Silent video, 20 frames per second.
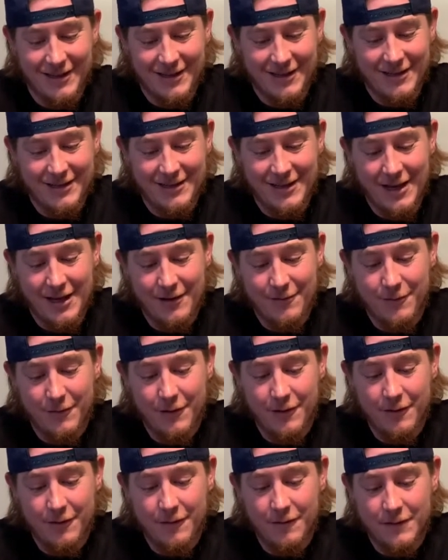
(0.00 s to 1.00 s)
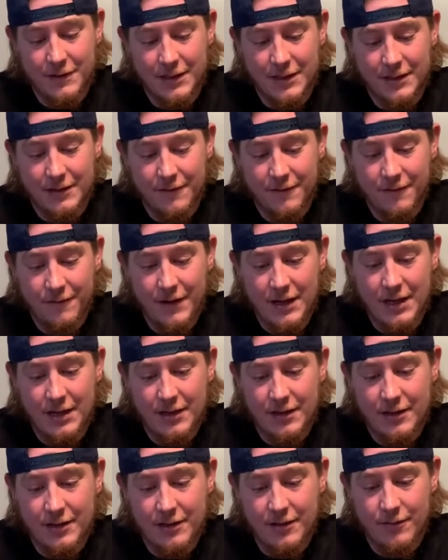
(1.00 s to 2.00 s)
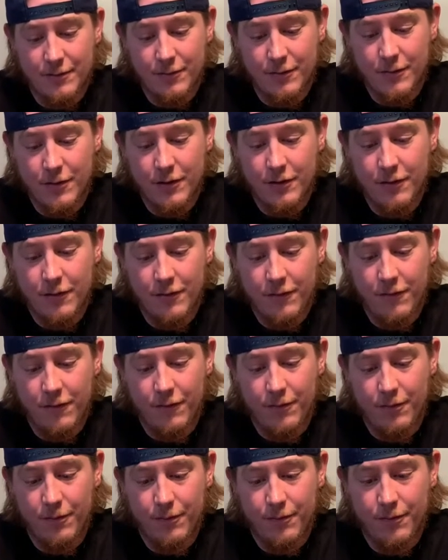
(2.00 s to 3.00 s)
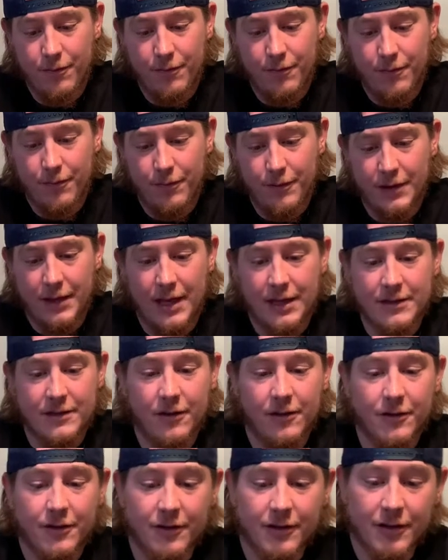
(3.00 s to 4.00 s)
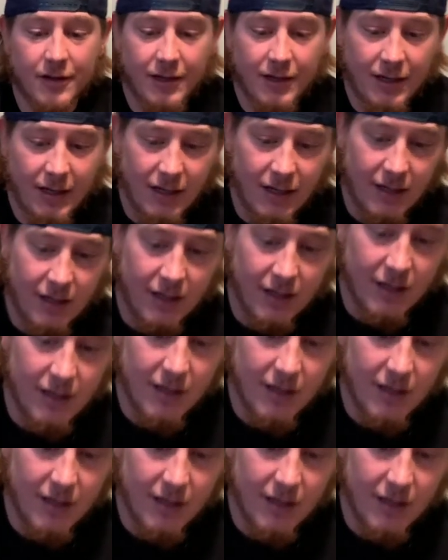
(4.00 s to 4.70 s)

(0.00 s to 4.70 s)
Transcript: his head moves, his feet move, but that's all you're gonna get.